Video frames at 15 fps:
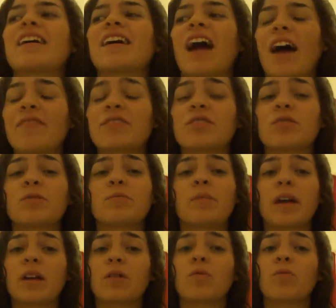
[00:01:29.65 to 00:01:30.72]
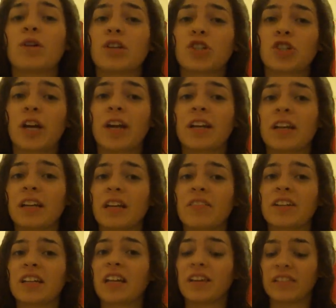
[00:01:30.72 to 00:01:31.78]
have to make a wish at
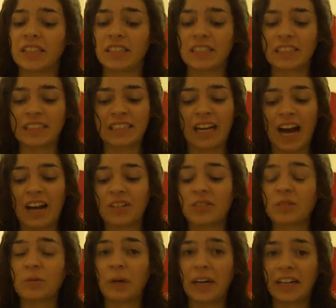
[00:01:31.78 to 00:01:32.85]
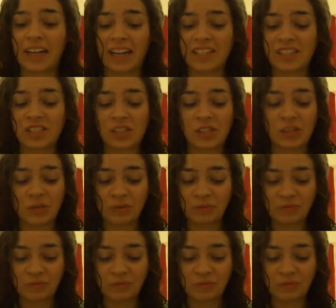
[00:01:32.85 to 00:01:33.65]
11:11. I don't know why, I just do.